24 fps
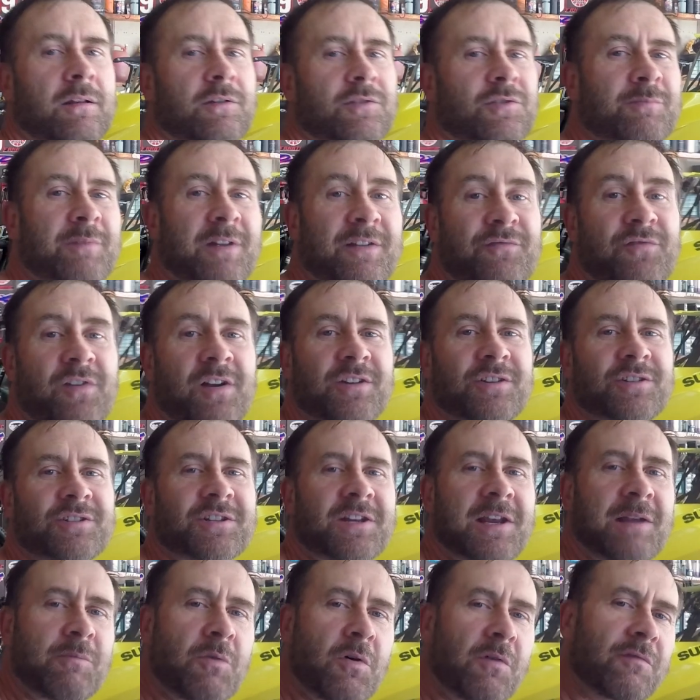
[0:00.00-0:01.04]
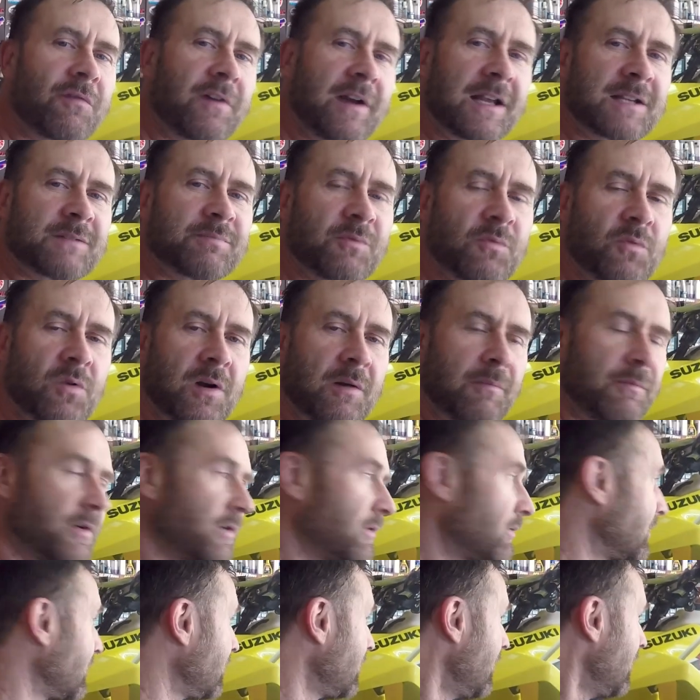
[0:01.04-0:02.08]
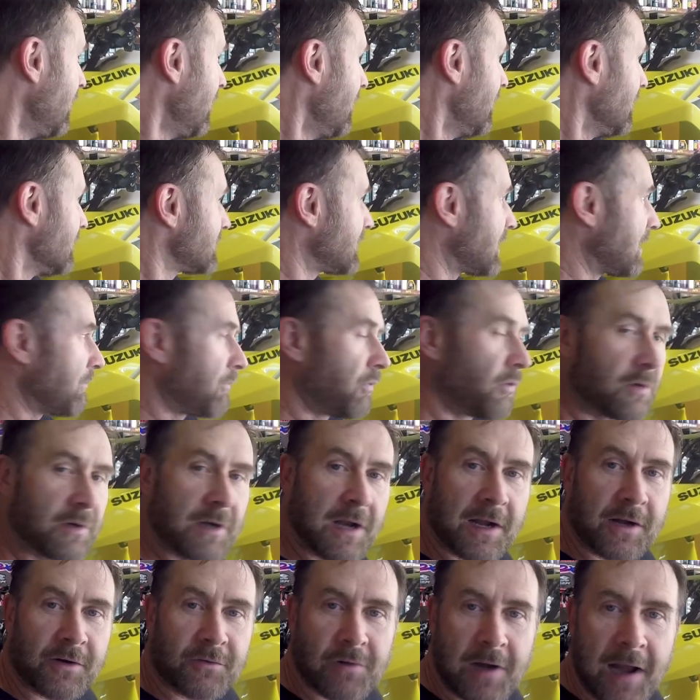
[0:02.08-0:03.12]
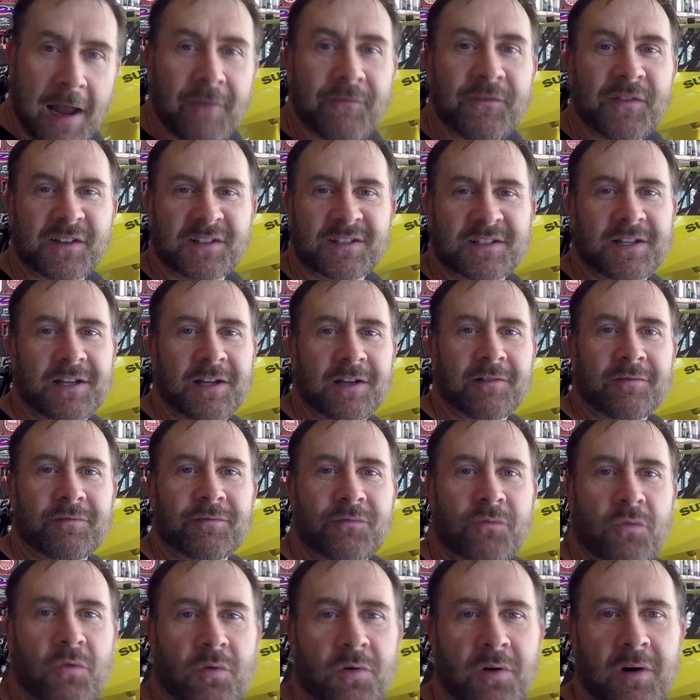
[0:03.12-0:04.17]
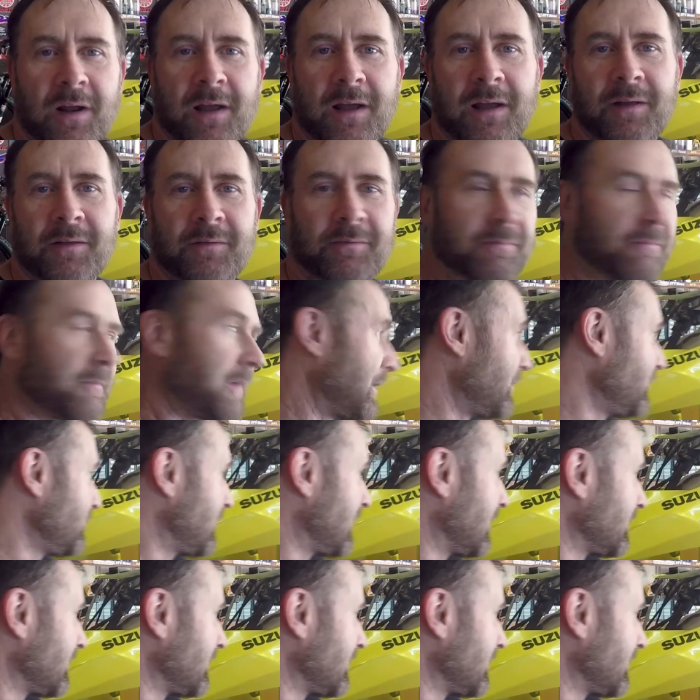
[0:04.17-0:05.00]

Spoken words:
So my friend just came over and asked me what I'm doing. So I'm putting on a graphics kit for my new